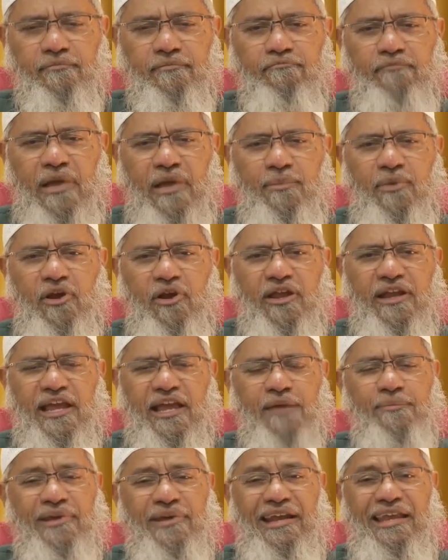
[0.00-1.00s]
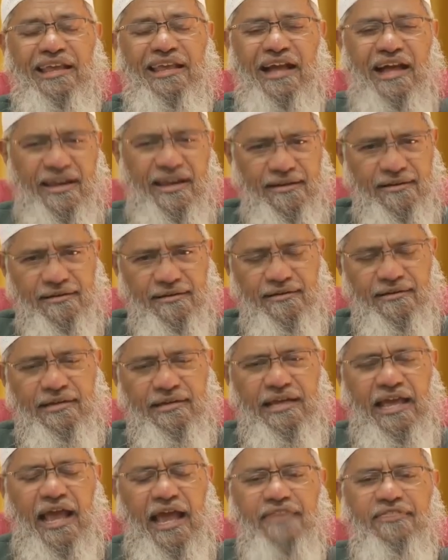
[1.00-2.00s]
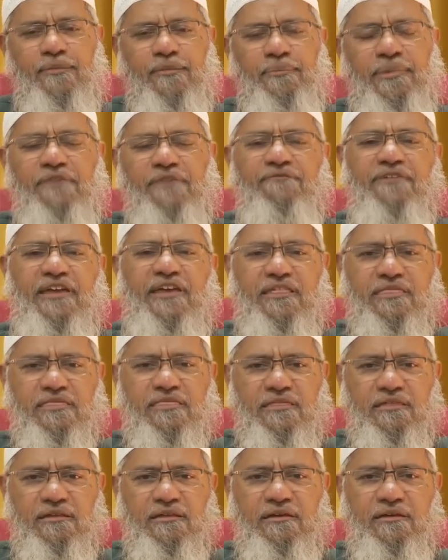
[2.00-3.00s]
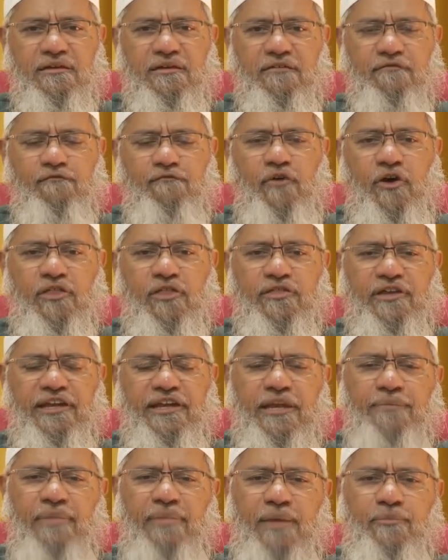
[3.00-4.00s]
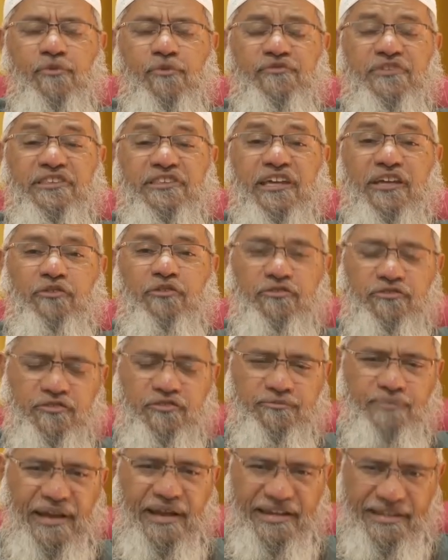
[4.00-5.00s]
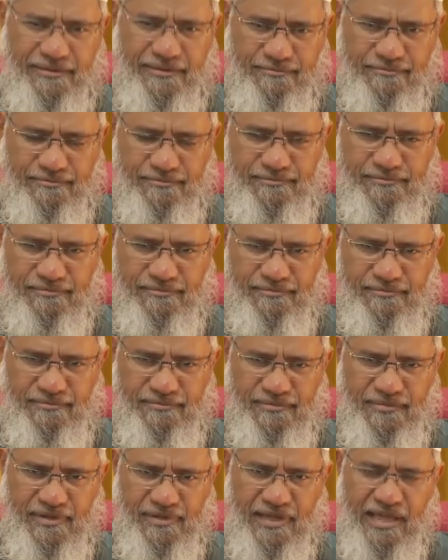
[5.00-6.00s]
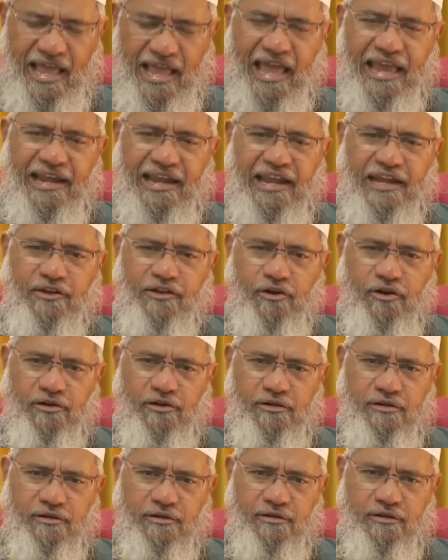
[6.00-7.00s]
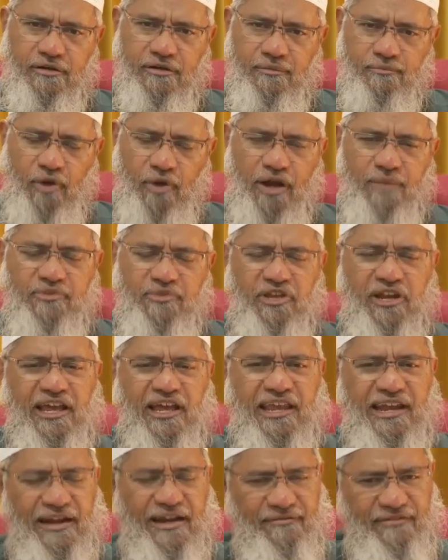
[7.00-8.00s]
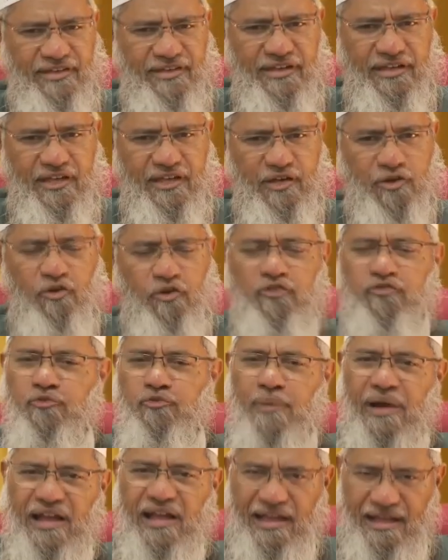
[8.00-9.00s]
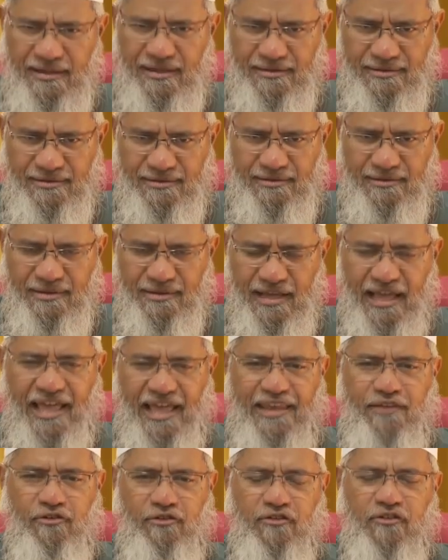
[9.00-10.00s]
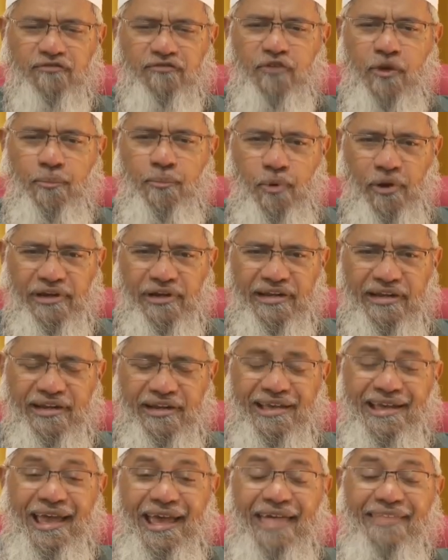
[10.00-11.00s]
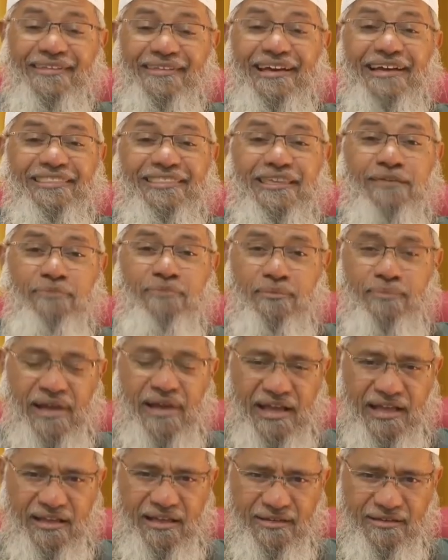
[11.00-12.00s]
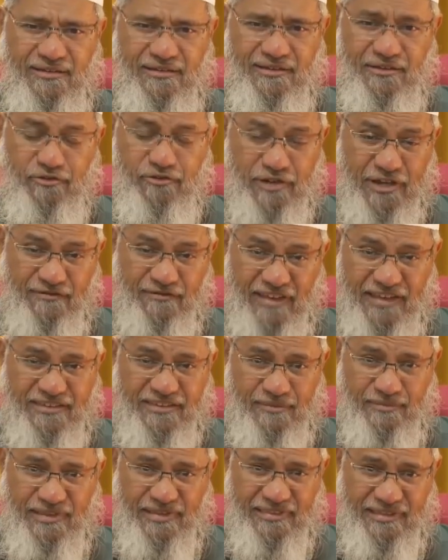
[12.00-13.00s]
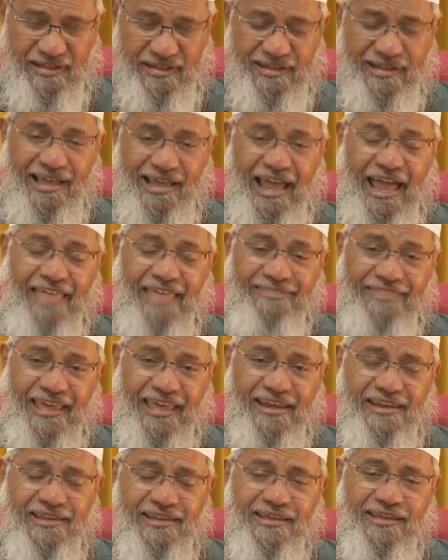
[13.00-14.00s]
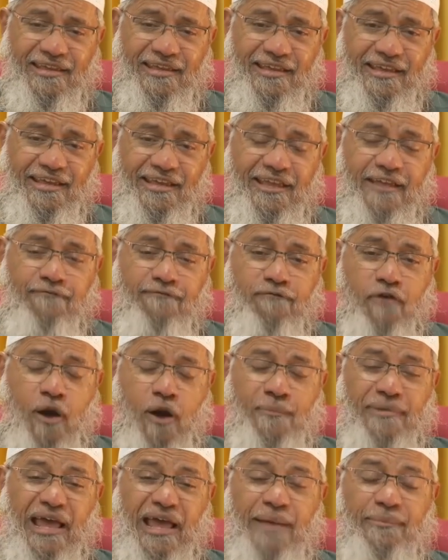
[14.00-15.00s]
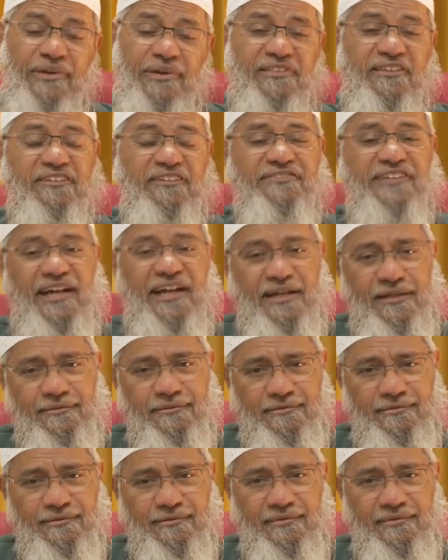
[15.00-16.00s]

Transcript: by Maulana Akbar Ali Khan, and the preface was written by Mufti Taqi Usmani. And later on, Maulana Rahmatullah Karanvi, he goes to Makkah, and he was also appointed as a khatib in Makkah. He used to give lecture in Makkah. And then he formed a madrasa,